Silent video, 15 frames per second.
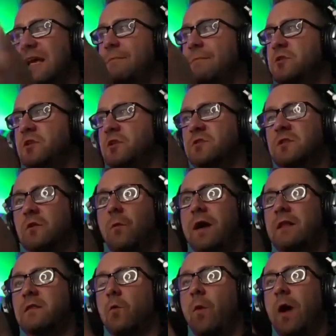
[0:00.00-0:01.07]
images the
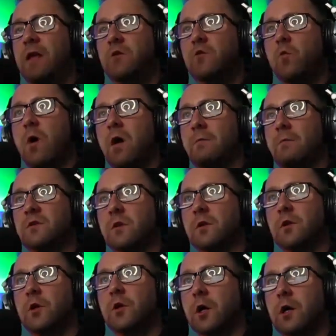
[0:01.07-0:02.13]
way you want them to
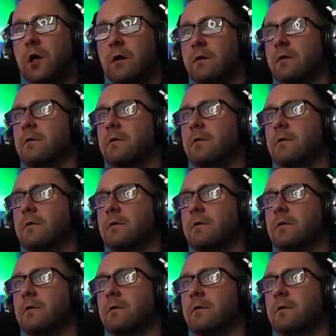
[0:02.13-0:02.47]
look.